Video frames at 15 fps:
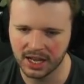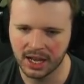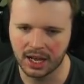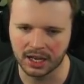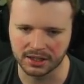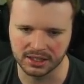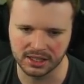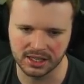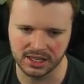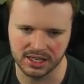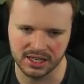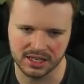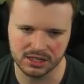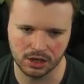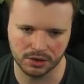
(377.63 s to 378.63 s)
I think he
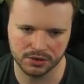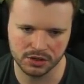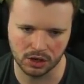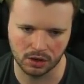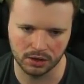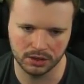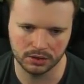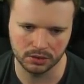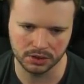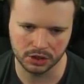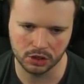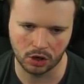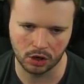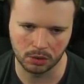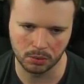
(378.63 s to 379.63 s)
is offside. Or did
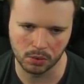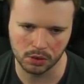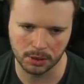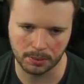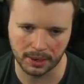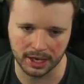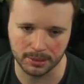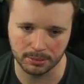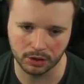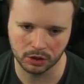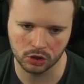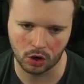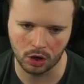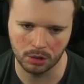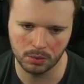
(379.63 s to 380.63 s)
Kyle Walker play him on?
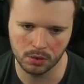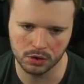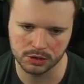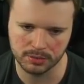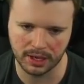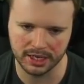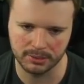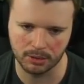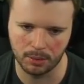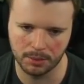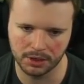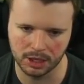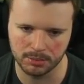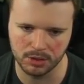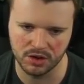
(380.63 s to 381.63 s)
Kyle Walker's played him on. We're going
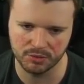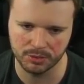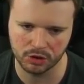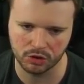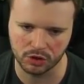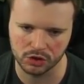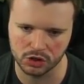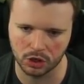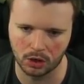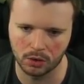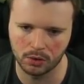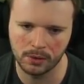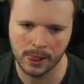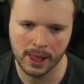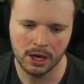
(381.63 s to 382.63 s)
to move him across
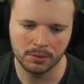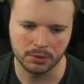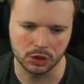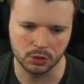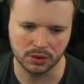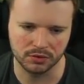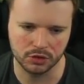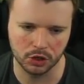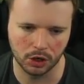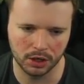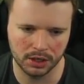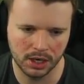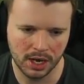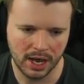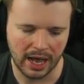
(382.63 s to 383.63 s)
goal, which we've done.